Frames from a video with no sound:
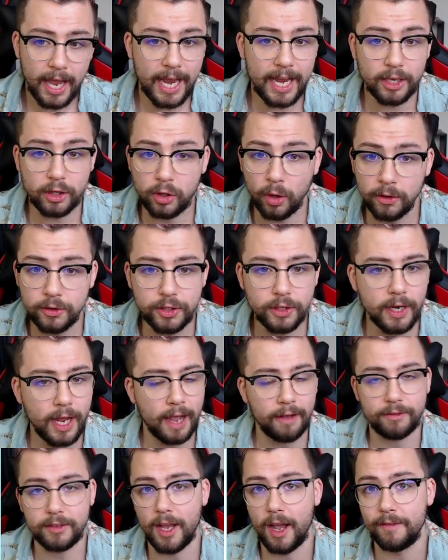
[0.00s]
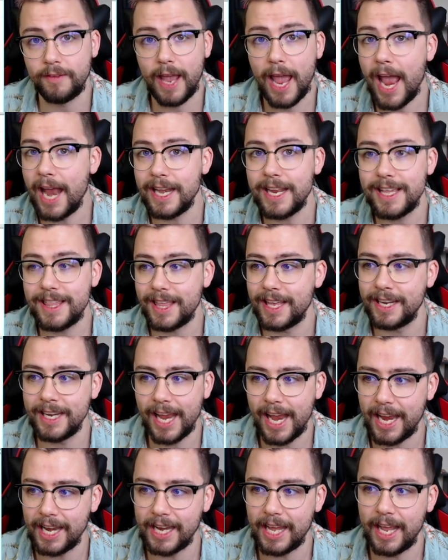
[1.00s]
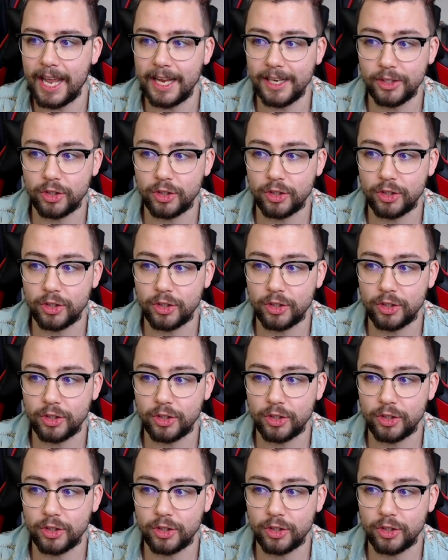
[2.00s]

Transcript: It doesn't have to have anything in it.